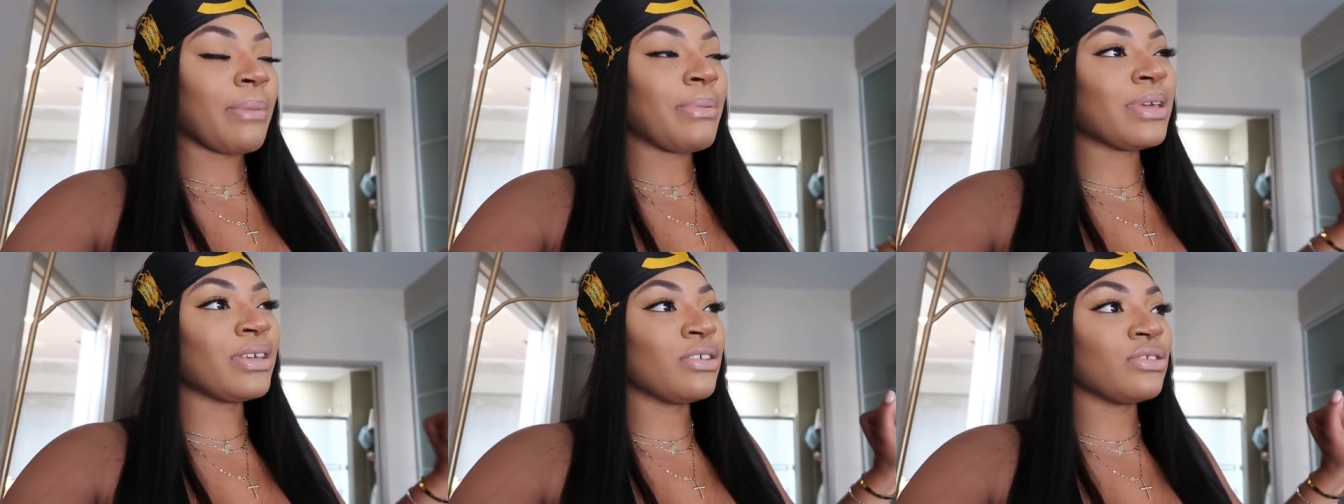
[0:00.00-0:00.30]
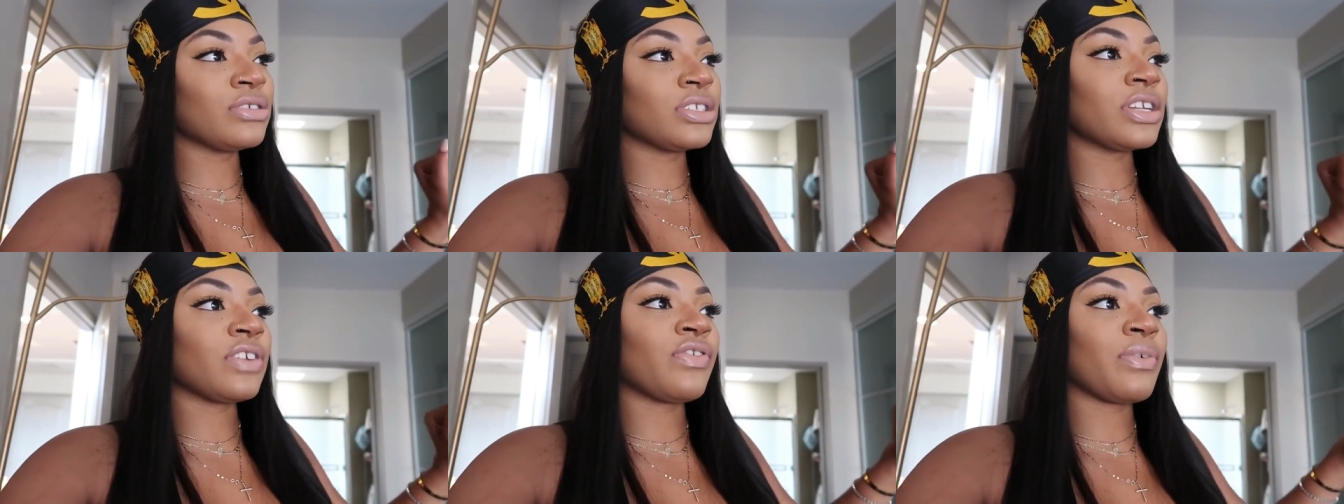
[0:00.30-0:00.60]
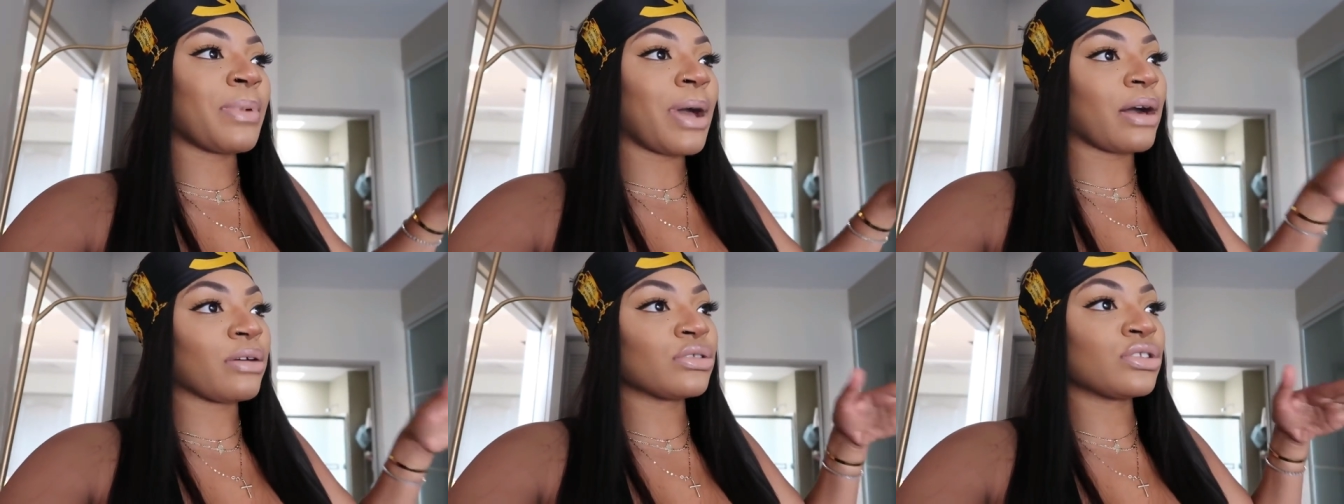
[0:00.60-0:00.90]
I've been using it
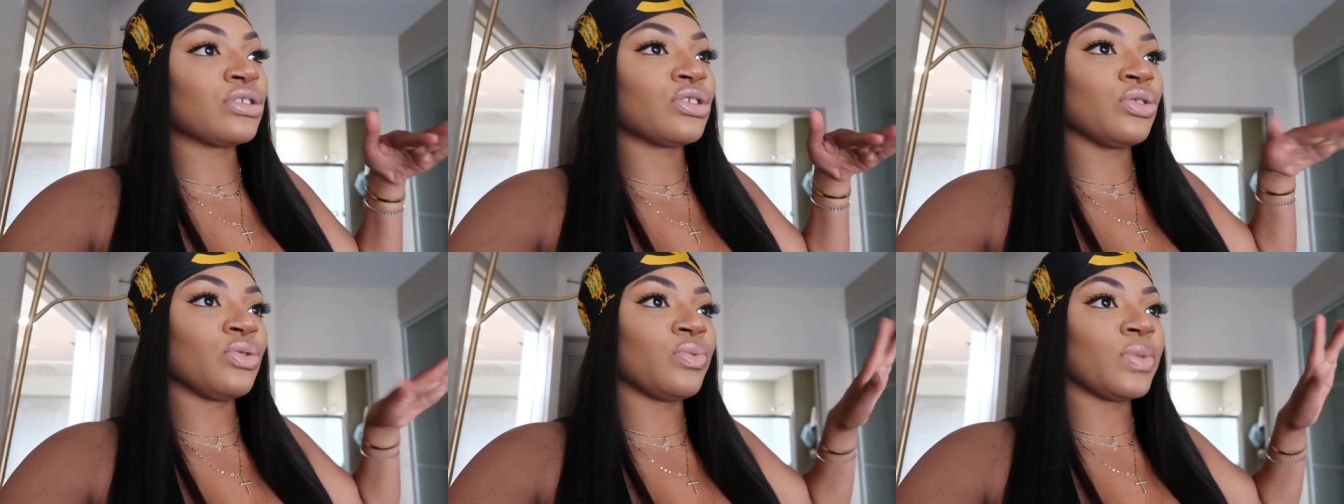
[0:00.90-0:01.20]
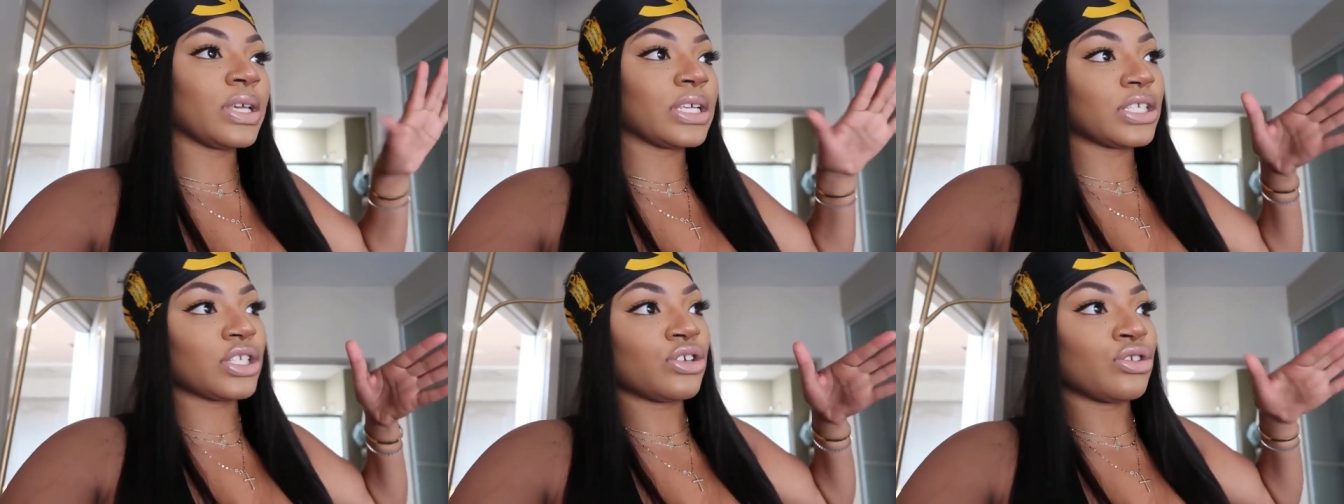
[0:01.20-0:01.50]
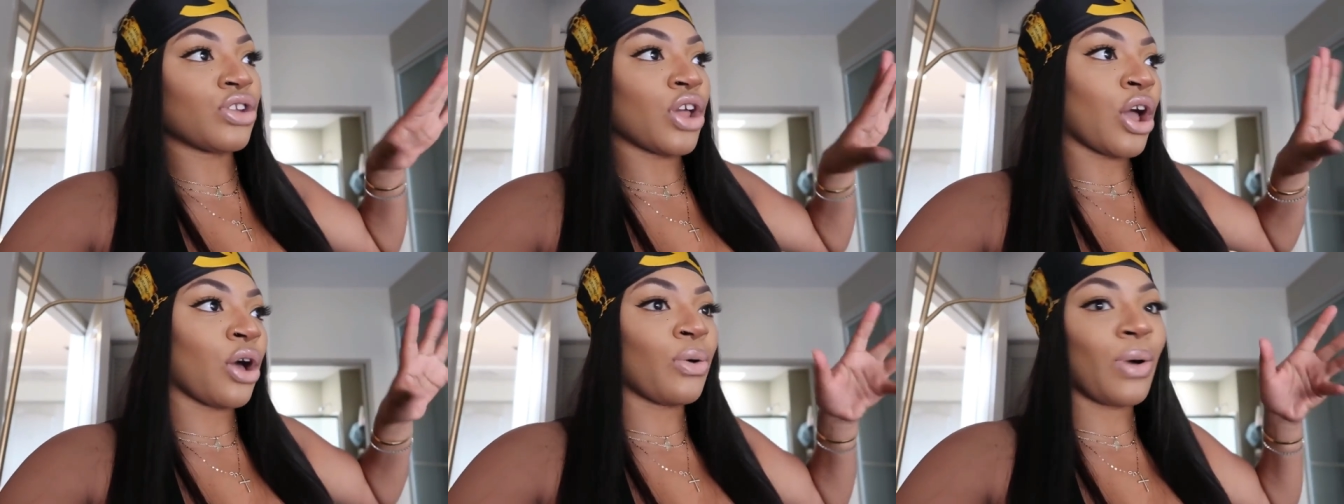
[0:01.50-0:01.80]
for about two weeks,
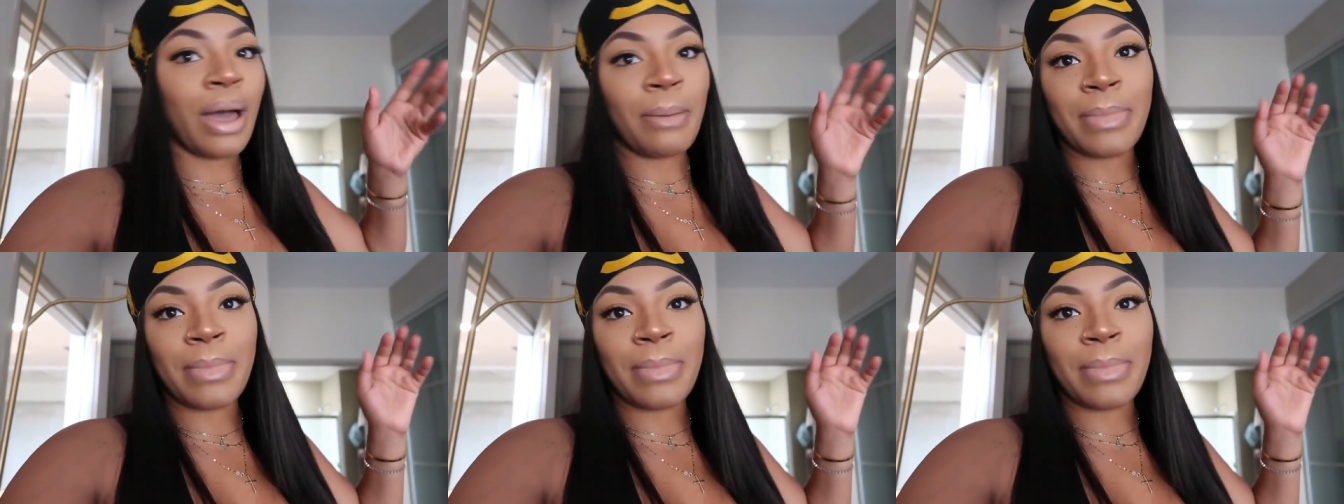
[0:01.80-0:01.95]
you know.